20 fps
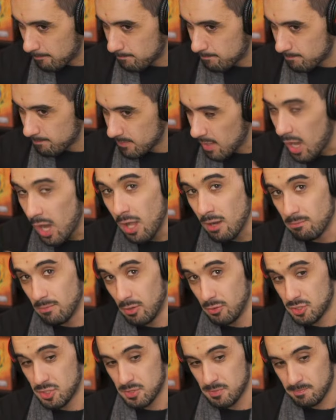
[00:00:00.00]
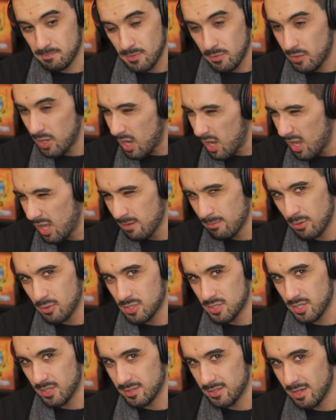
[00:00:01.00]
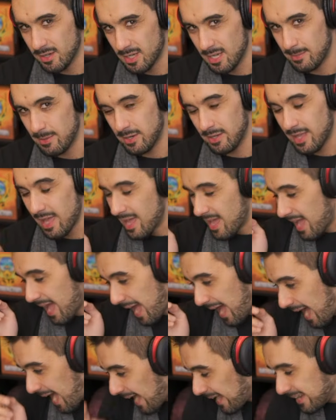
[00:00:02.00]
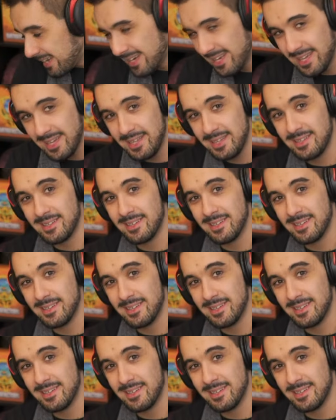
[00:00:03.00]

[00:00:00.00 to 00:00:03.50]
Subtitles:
Almost. We're almost done talking about it. I need